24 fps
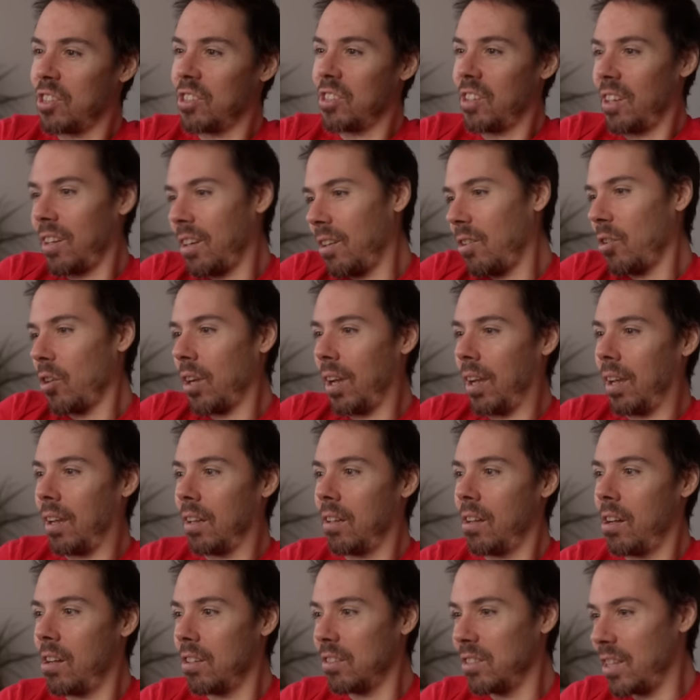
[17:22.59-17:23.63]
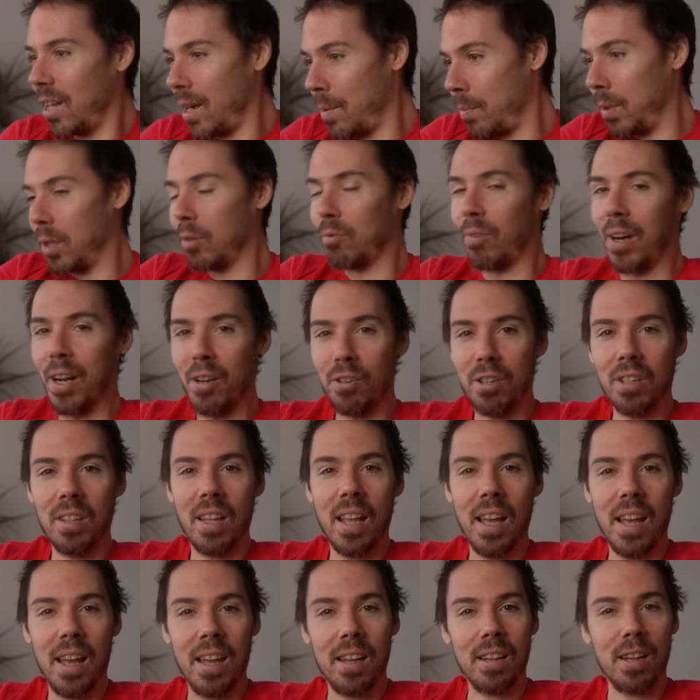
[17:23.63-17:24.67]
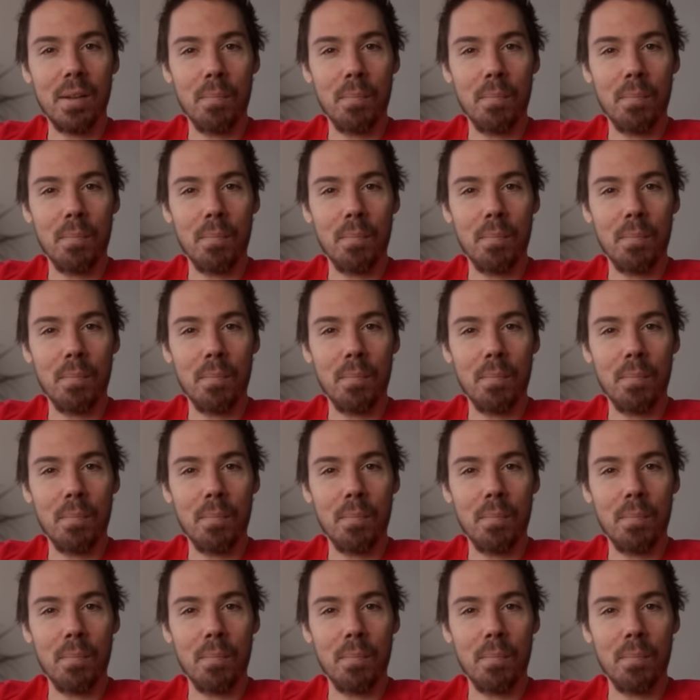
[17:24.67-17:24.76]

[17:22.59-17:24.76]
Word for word: It's like, okay, I'll dabble around in that,